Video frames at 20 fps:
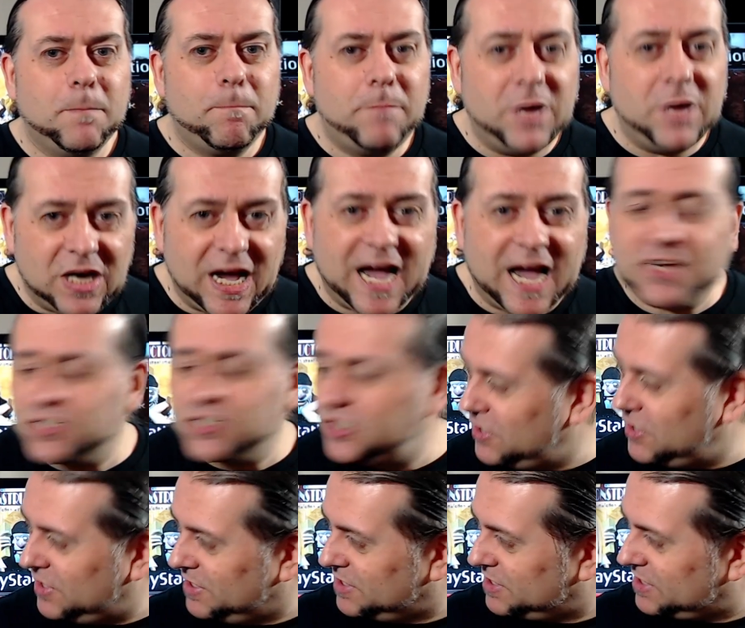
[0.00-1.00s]
But as
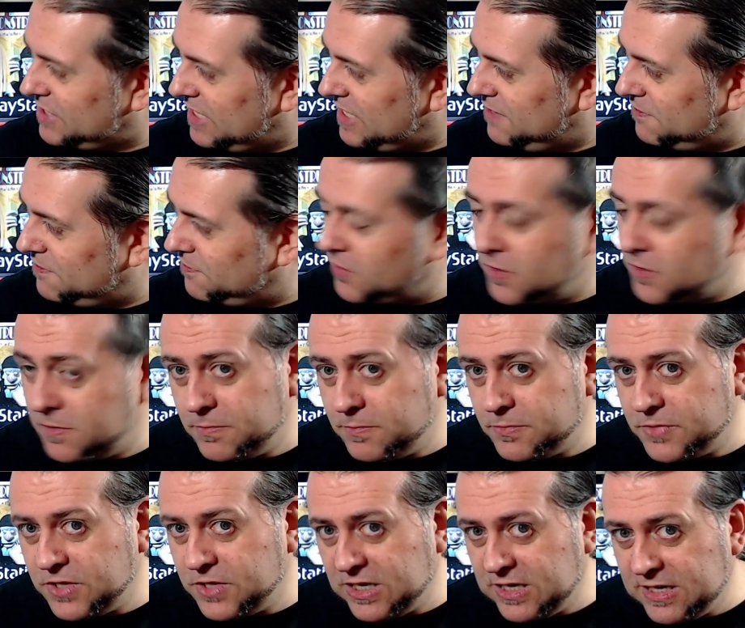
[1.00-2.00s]
you can see from
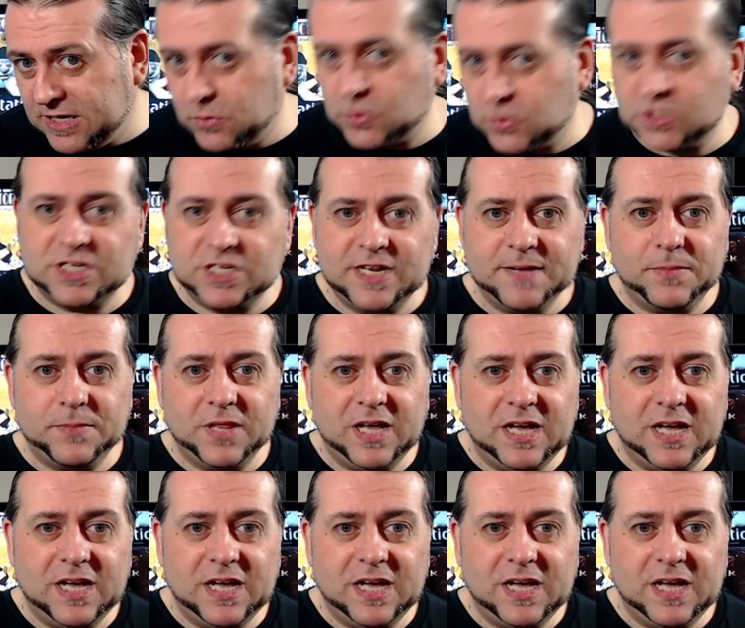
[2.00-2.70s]
the little snip